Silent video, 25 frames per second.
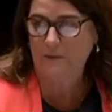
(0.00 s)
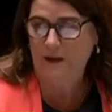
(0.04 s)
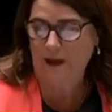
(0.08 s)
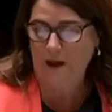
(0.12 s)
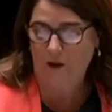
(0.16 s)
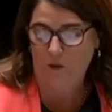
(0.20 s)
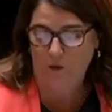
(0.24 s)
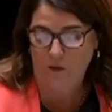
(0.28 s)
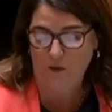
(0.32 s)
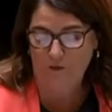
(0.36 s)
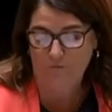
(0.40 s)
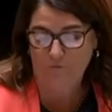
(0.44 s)

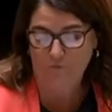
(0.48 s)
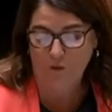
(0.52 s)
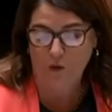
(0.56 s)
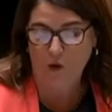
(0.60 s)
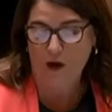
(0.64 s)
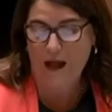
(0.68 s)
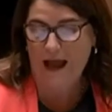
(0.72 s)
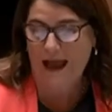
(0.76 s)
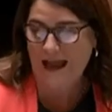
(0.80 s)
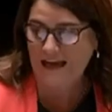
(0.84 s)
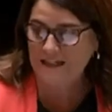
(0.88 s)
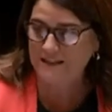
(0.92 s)
power
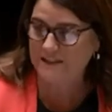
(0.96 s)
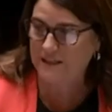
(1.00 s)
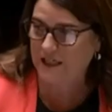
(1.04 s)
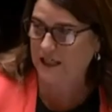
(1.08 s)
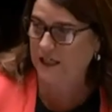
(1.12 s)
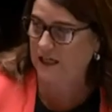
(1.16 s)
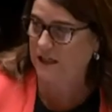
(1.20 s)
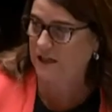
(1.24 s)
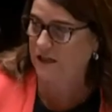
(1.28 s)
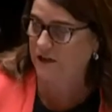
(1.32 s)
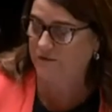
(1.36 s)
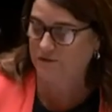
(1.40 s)
for
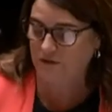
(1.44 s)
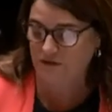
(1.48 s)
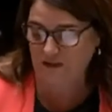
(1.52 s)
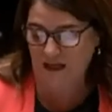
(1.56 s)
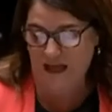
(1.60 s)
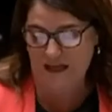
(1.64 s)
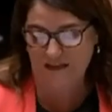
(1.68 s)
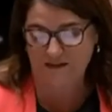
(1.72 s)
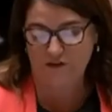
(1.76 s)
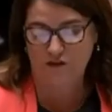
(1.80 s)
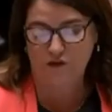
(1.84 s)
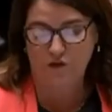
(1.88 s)
18 of the
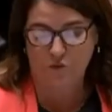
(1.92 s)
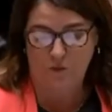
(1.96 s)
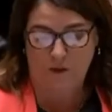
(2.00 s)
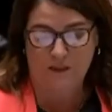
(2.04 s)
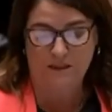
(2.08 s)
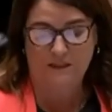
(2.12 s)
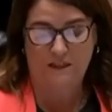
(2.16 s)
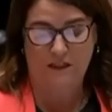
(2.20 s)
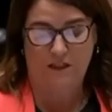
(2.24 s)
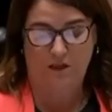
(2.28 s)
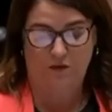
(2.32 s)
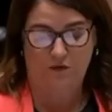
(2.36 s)
last
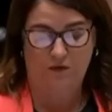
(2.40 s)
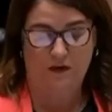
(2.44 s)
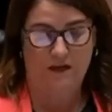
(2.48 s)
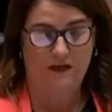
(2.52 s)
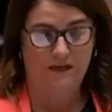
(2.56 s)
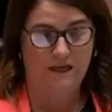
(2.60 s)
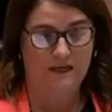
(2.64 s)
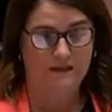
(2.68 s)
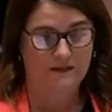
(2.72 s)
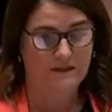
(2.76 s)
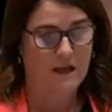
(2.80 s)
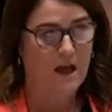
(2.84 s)
23
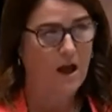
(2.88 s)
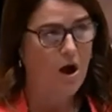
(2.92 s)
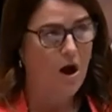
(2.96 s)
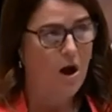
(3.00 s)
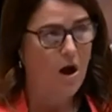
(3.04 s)
years,